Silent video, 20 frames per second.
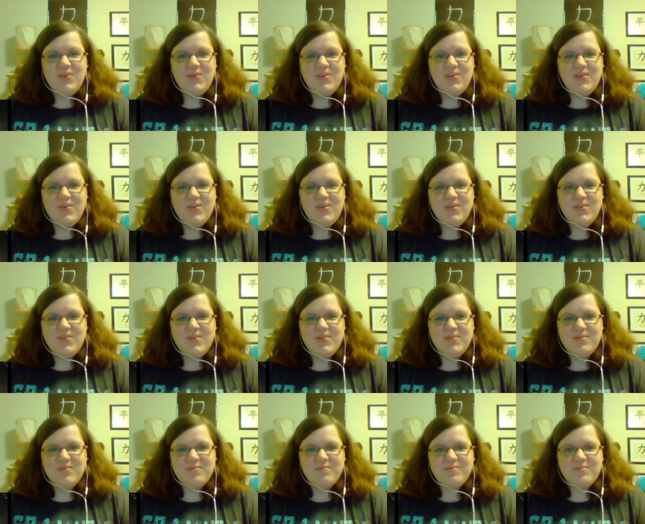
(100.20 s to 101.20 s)

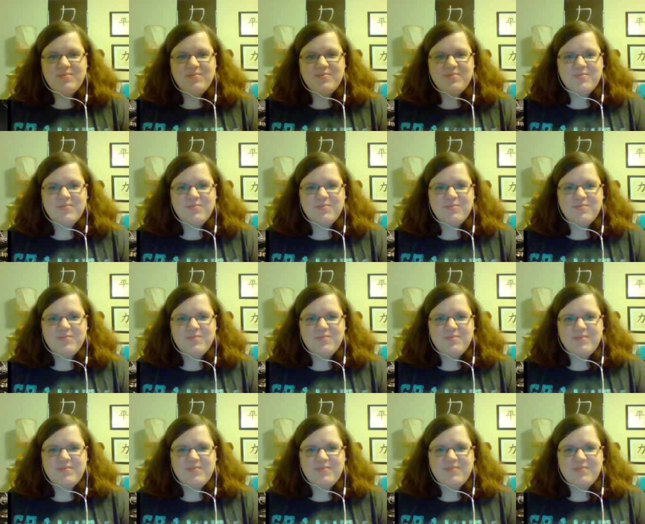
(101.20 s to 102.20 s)

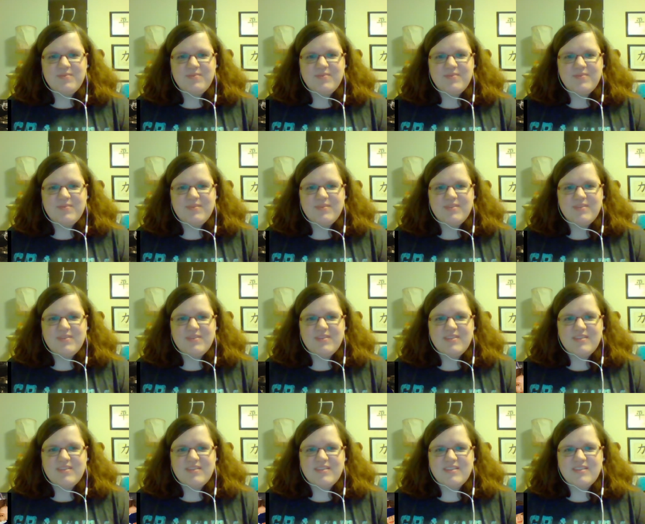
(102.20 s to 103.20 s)

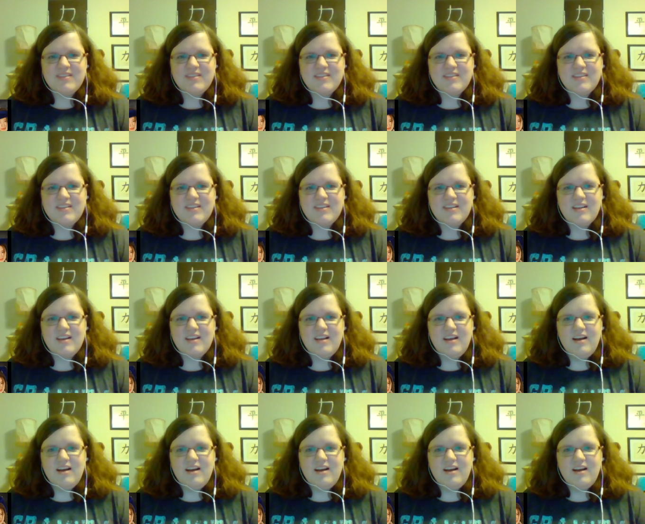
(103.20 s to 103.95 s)
Nobody speaks.